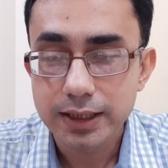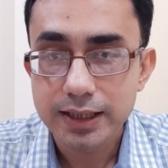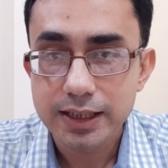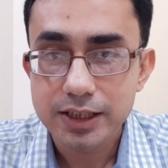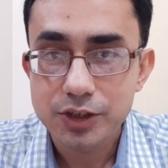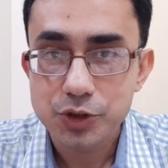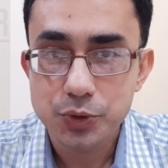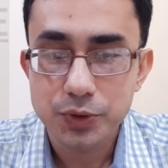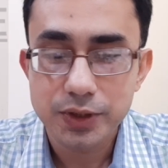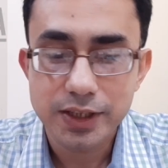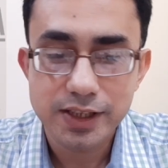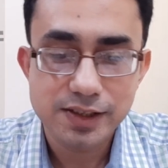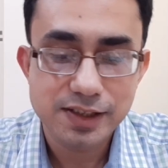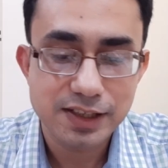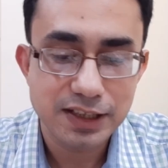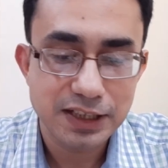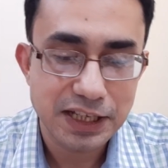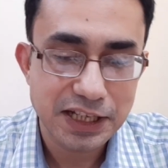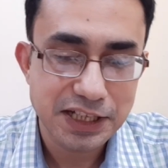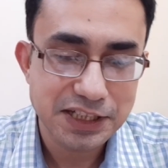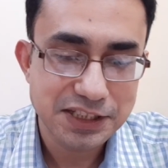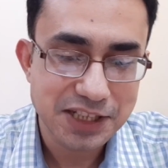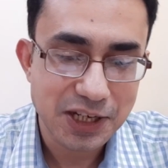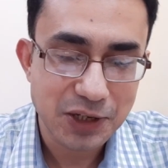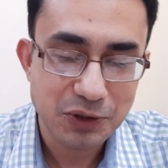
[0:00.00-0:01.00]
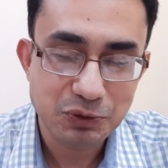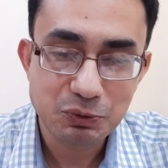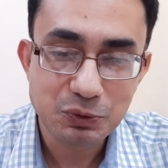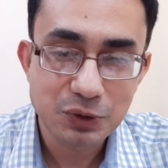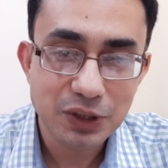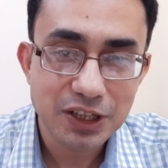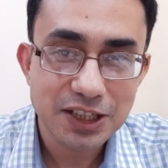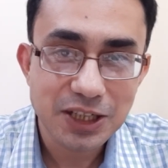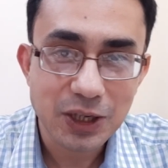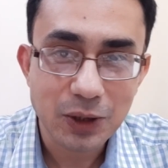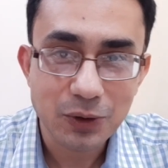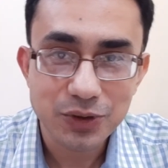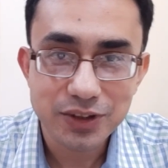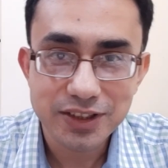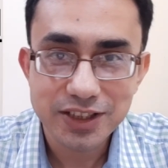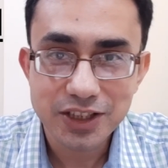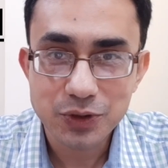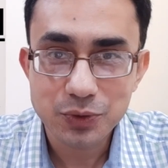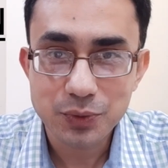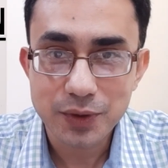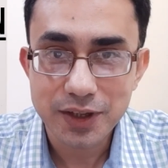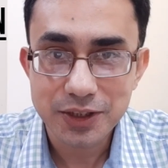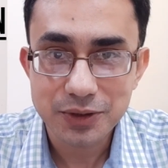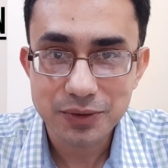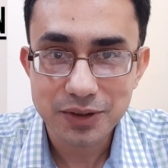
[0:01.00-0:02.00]
So there's an entire world out there
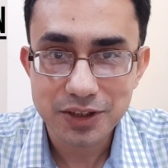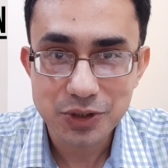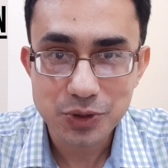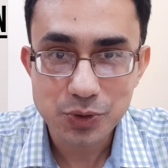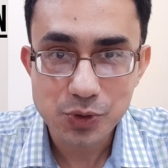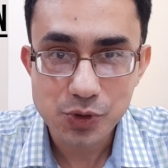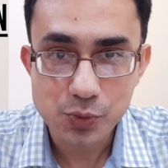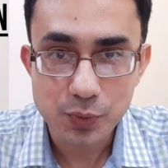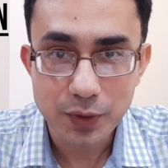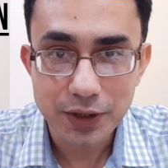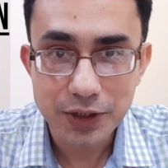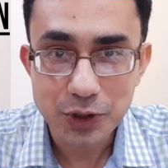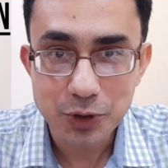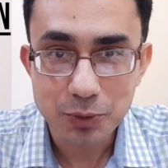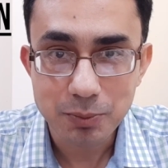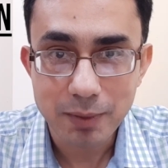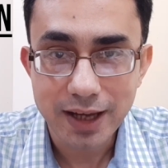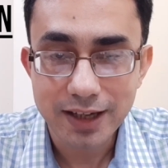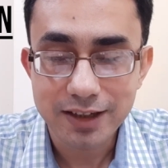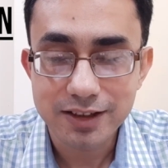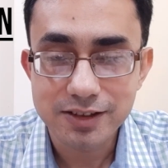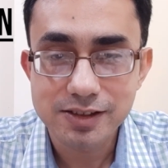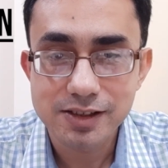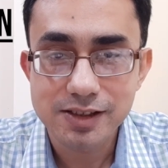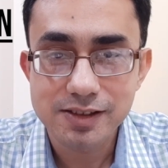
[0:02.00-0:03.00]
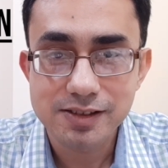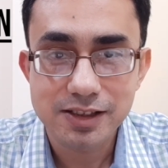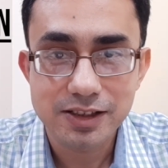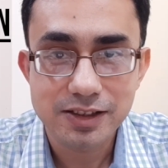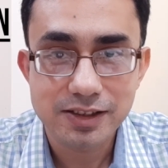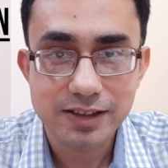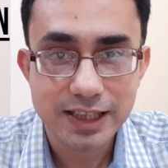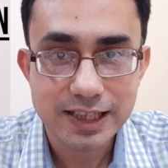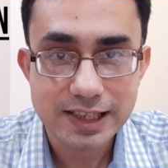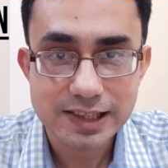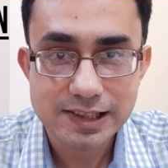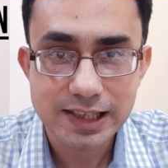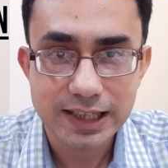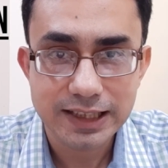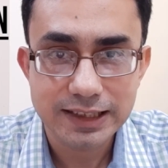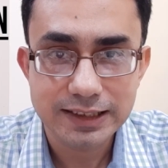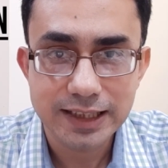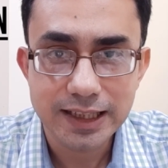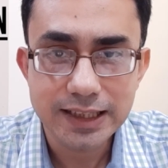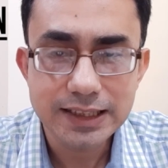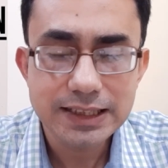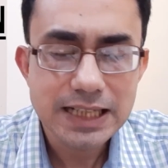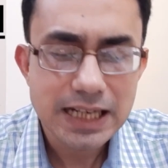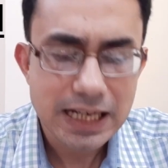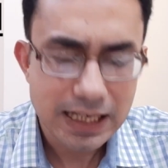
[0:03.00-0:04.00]
where you can use window managers and things like
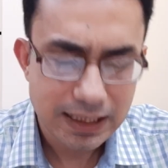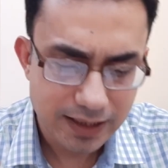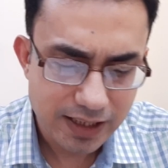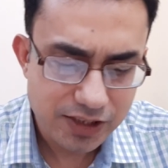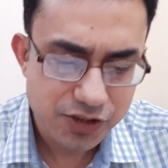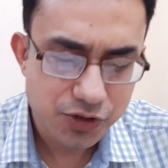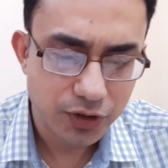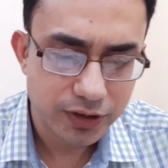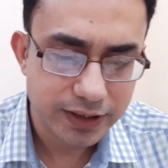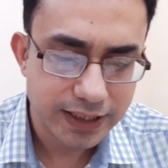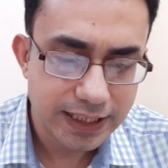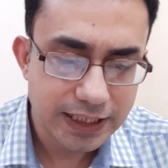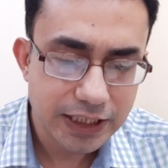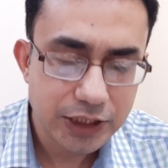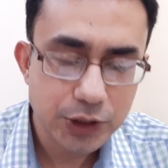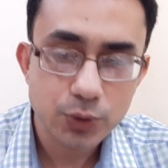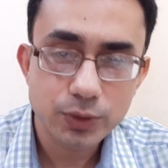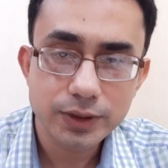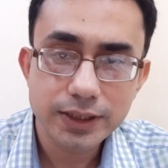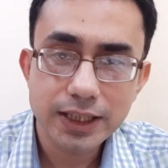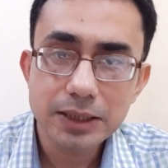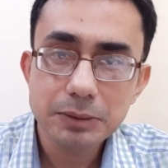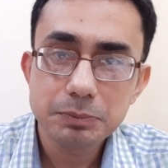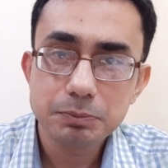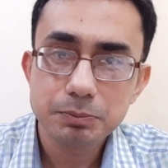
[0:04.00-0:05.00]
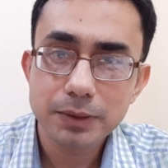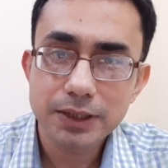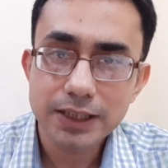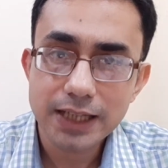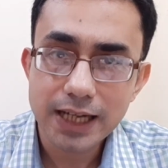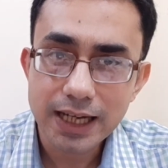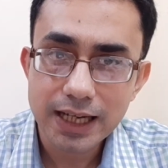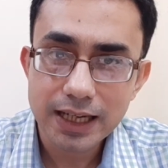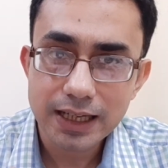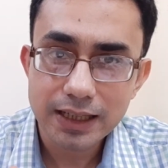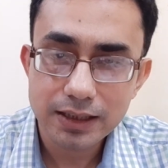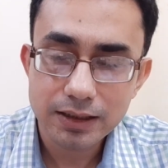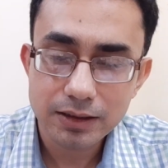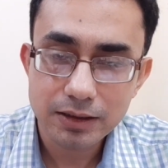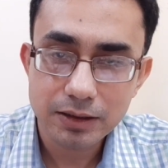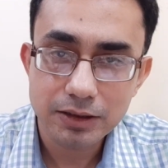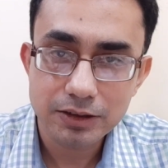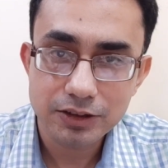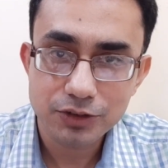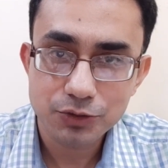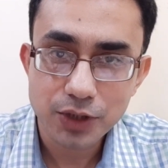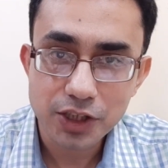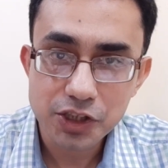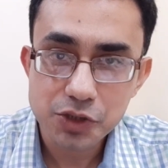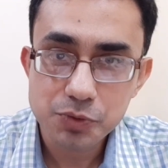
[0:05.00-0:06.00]
that. Let's not get into that,
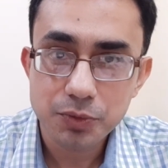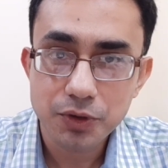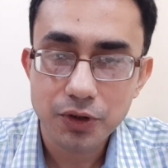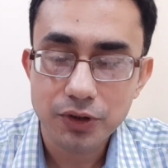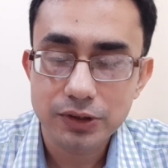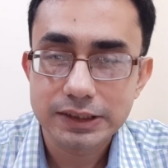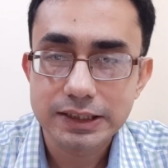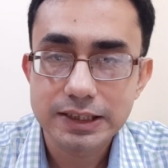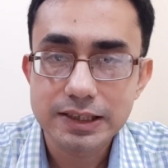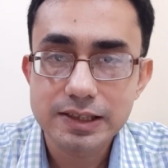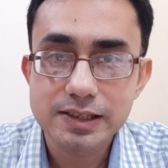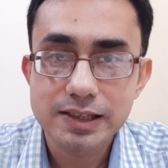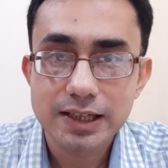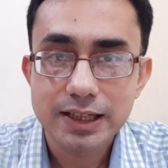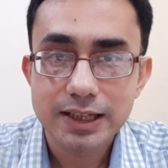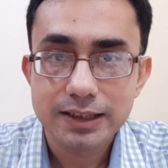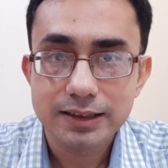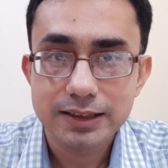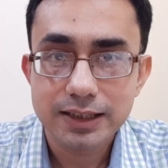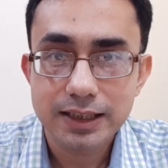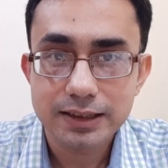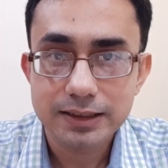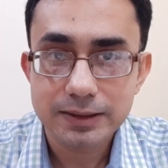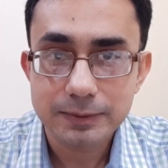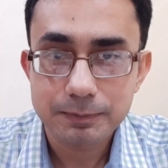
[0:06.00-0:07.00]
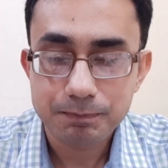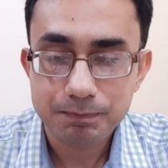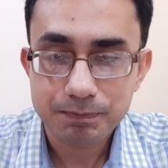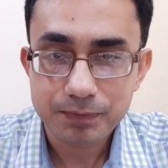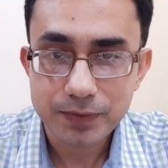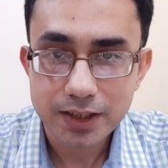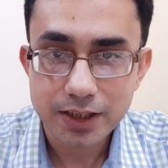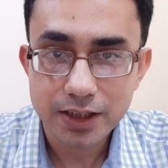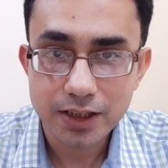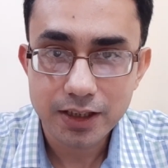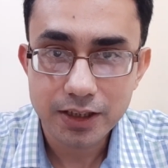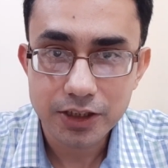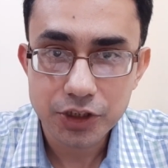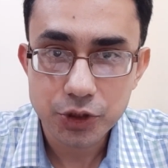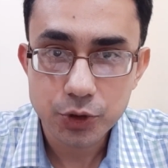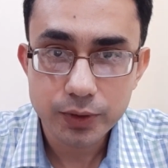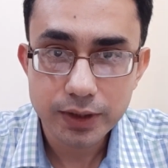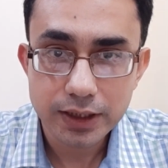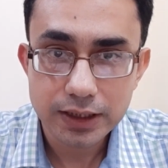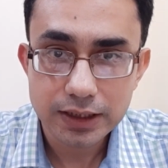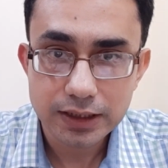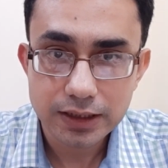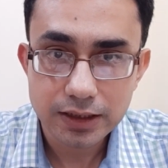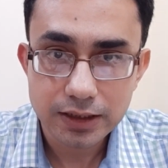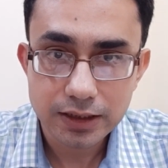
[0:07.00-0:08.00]
but trust me on this, that you
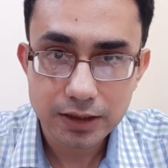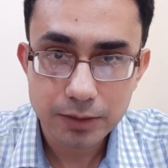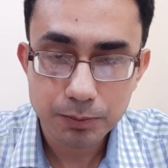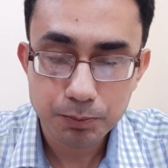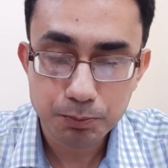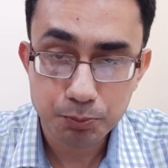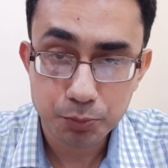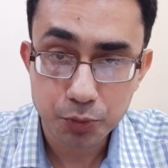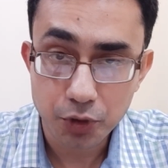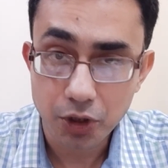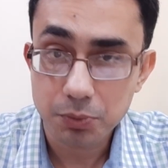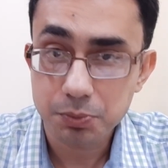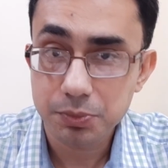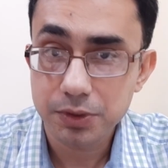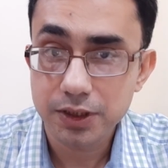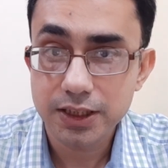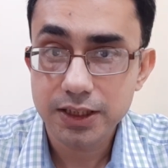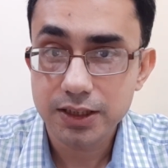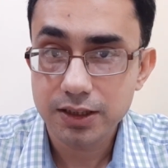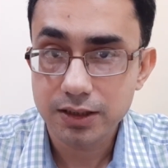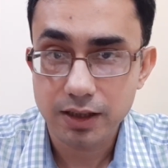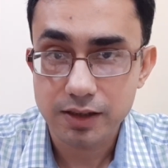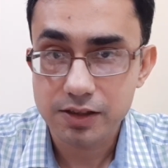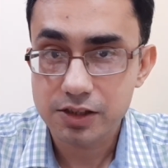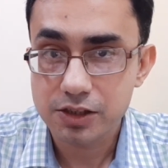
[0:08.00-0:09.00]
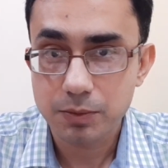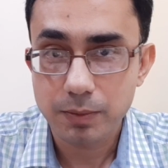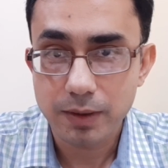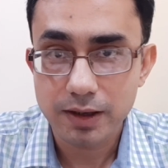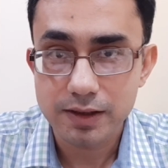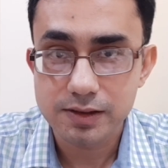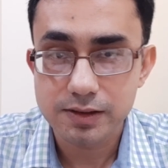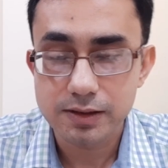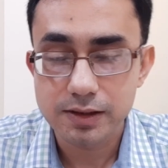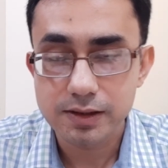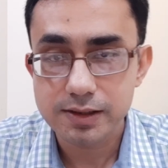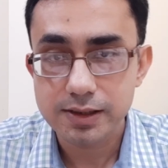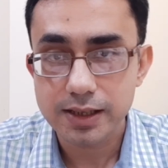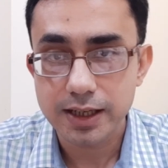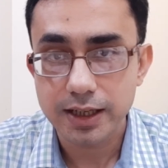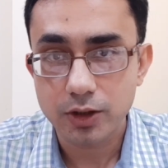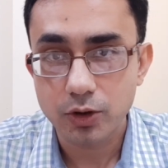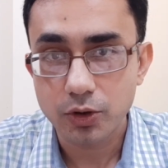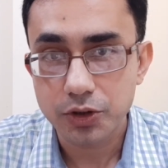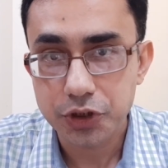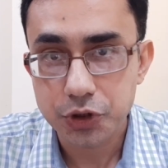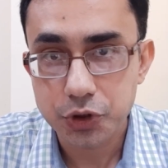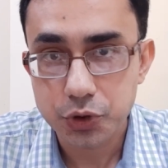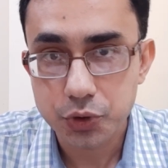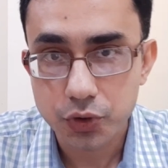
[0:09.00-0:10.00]
can properly customize this
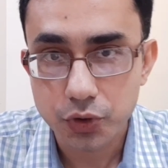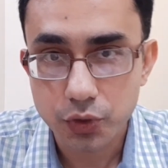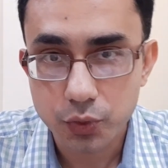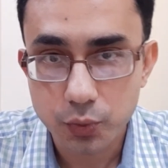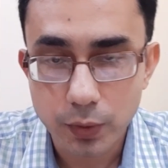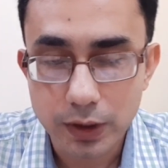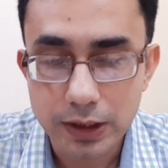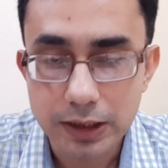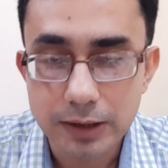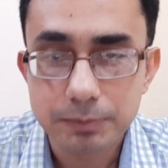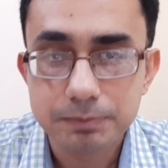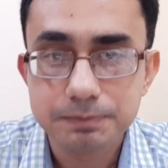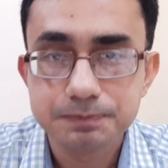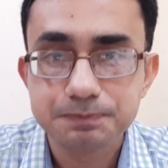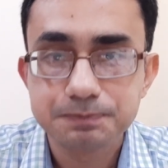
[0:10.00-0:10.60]
according to your will.